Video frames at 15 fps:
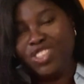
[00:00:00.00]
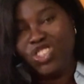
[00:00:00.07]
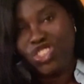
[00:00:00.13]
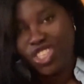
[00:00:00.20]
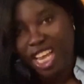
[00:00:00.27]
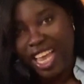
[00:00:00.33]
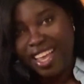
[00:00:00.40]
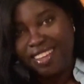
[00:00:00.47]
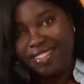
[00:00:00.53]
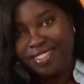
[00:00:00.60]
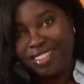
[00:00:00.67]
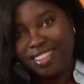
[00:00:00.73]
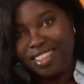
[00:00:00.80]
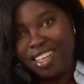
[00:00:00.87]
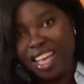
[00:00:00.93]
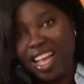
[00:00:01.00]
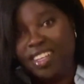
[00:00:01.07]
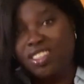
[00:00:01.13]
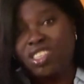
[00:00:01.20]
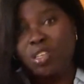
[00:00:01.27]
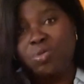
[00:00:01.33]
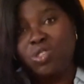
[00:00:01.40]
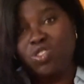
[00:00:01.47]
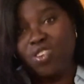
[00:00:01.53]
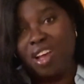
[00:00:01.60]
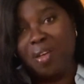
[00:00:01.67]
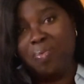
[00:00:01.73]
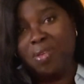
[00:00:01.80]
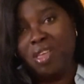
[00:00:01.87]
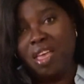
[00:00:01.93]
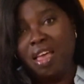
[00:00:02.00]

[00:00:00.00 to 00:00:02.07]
share, and subscribe,